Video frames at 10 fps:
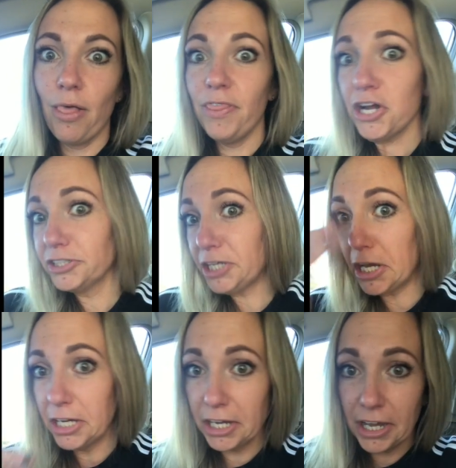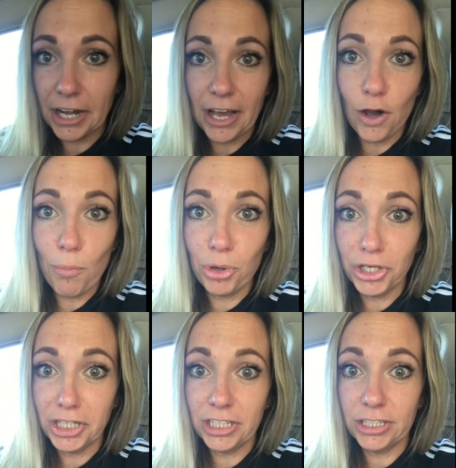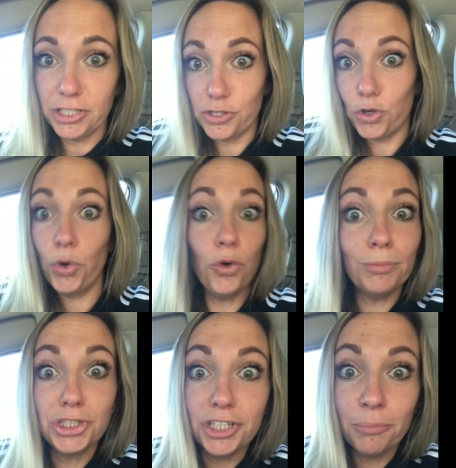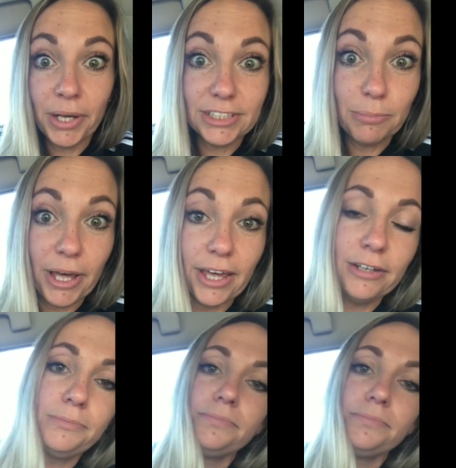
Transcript: They're taking it out, putting it into this cool machine by his bed